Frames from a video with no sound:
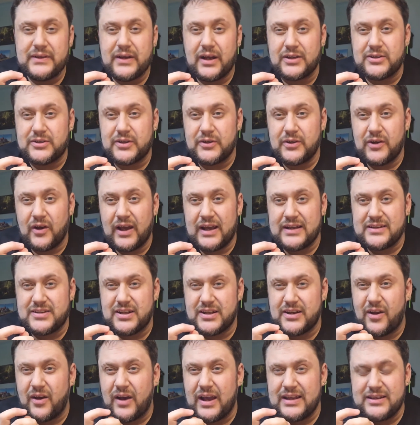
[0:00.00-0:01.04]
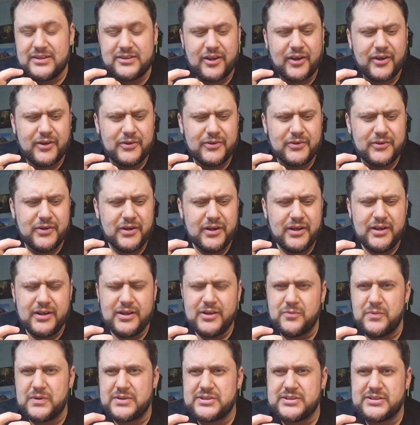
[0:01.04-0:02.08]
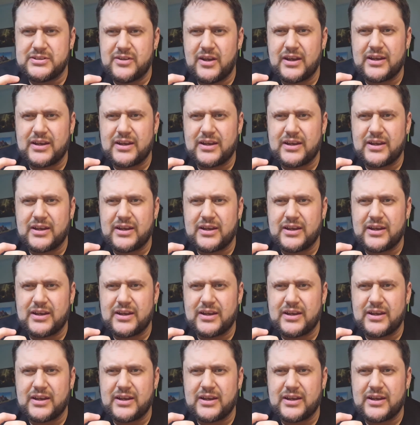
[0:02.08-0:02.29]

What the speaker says: I do like Tonight Dough, which is